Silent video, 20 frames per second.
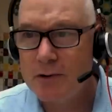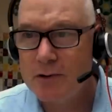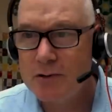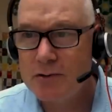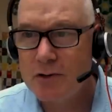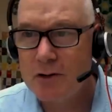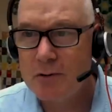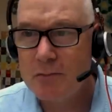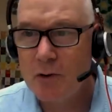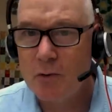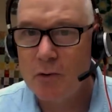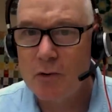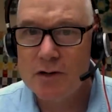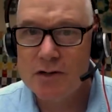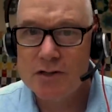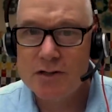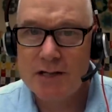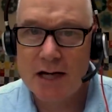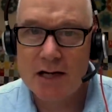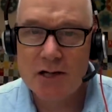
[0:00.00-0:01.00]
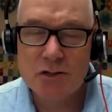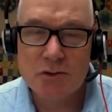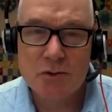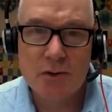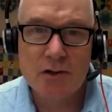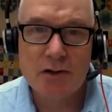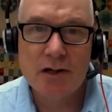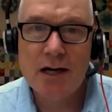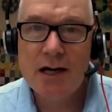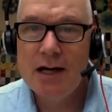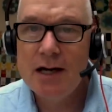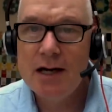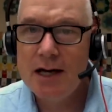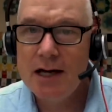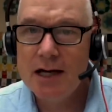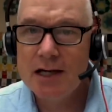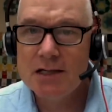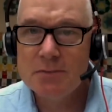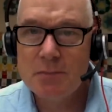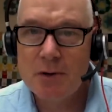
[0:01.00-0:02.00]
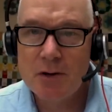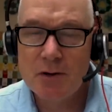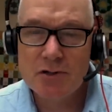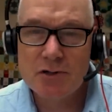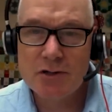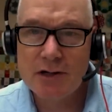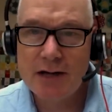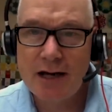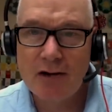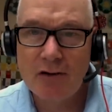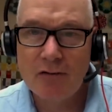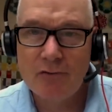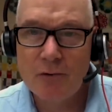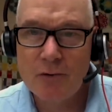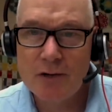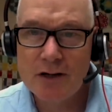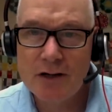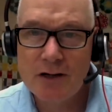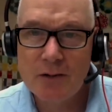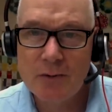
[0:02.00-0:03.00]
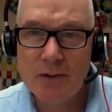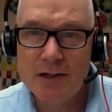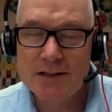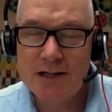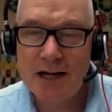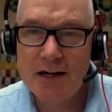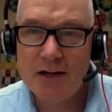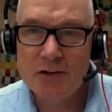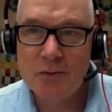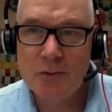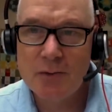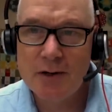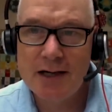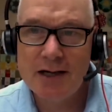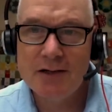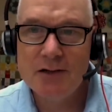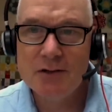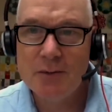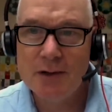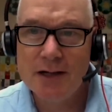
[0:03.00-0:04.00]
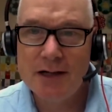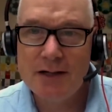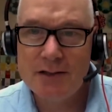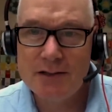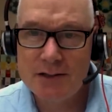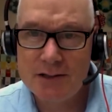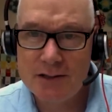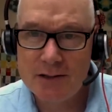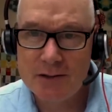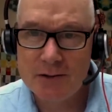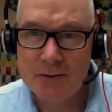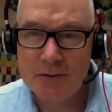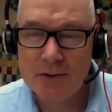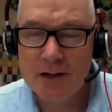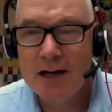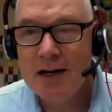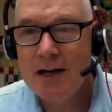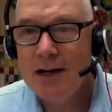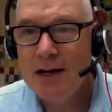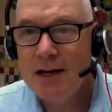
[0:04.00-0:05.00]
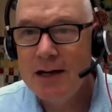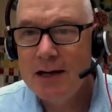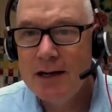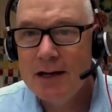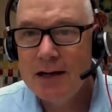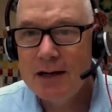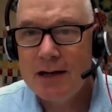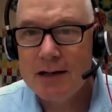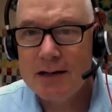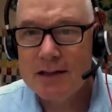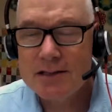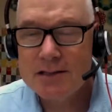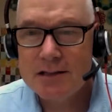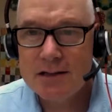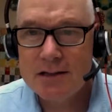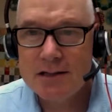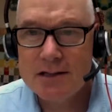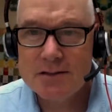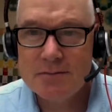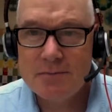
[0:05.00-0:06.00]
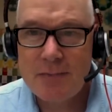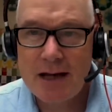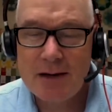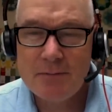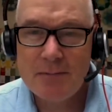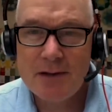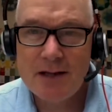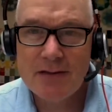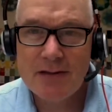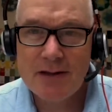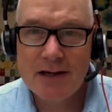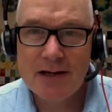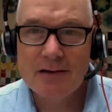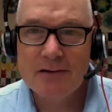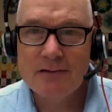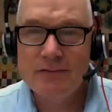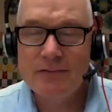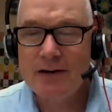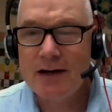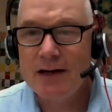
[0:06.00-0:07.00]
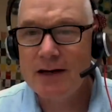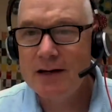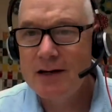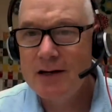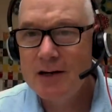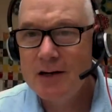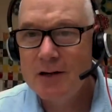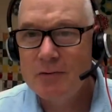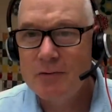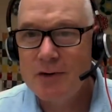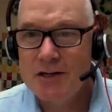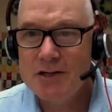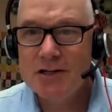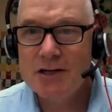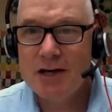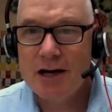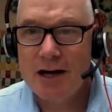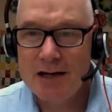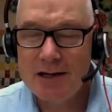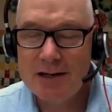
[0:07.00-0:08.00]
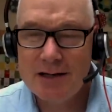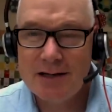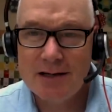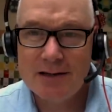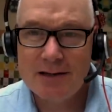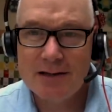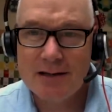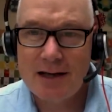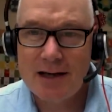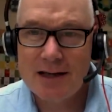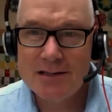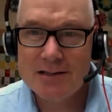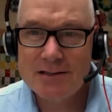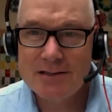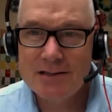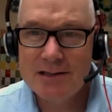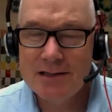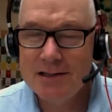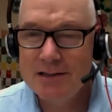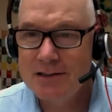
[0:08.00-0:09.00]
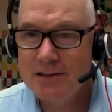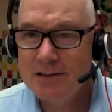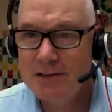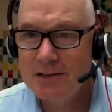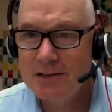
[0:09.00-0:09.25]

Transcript: Prodrome or Sexual Exposure, California, USA 2022. Now, this, this made me think of uh, Rich Condit on the last